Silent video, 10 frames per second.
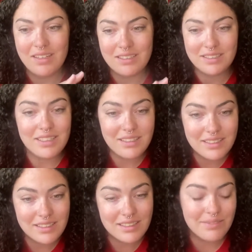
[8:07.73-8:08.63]

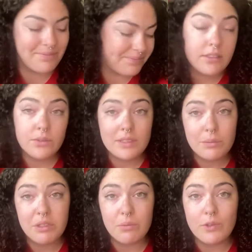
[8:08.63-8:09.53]
disgusting. This one's a
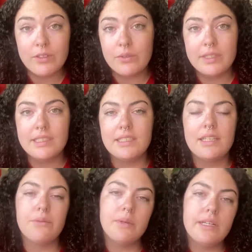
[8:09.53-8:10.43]
bit more annoying to
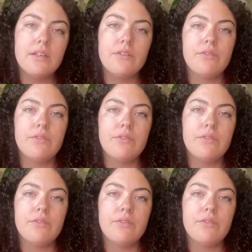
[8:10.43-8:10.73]
get rid of.